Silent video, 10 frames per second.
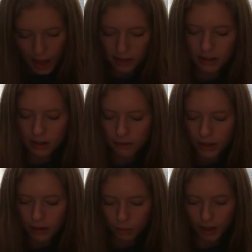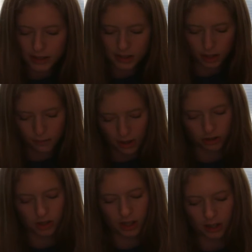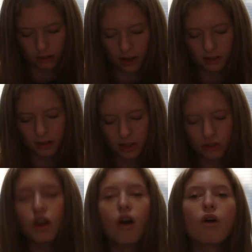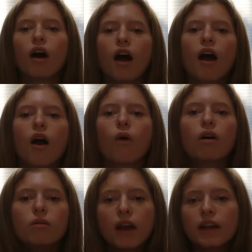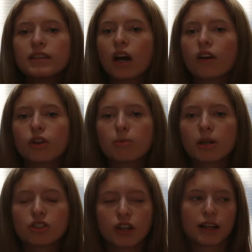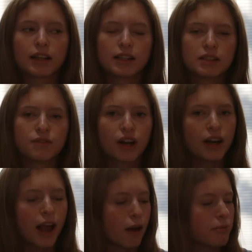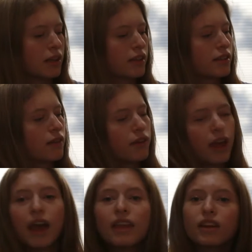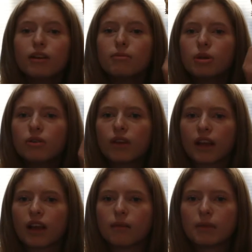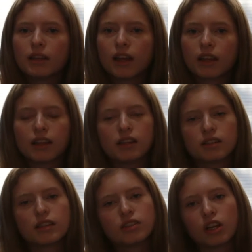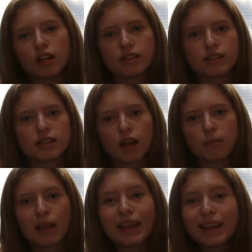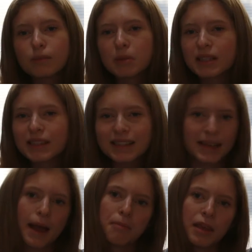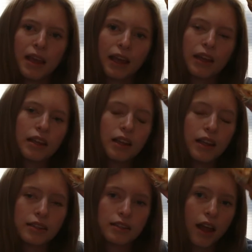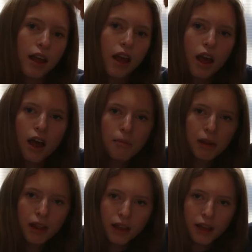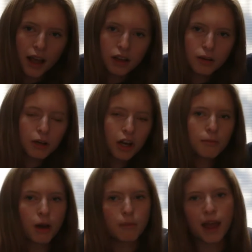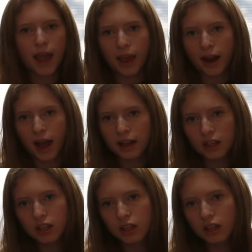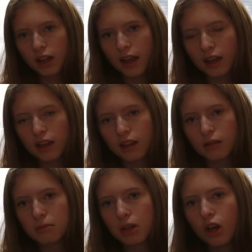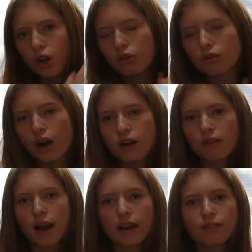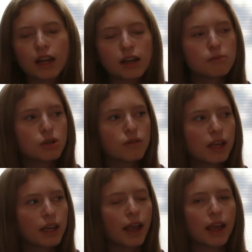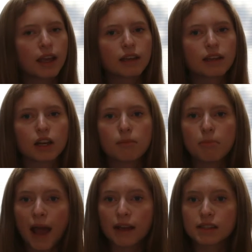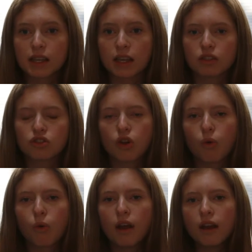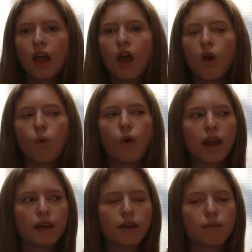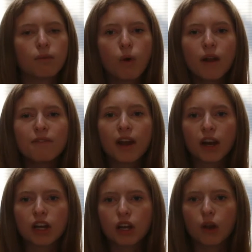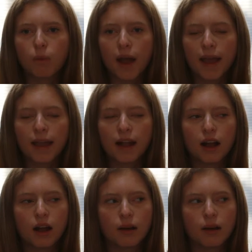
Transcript: And then the 5th one is they're functioning correctly. So one way to tell if your bearded dragon is very happy is if they're moving. I mean, like, he's gonna stay on my hand because he's happy and he likes that. But like, I could put him on my head. I could let him run around. If they're moving and they're basking. So one very good way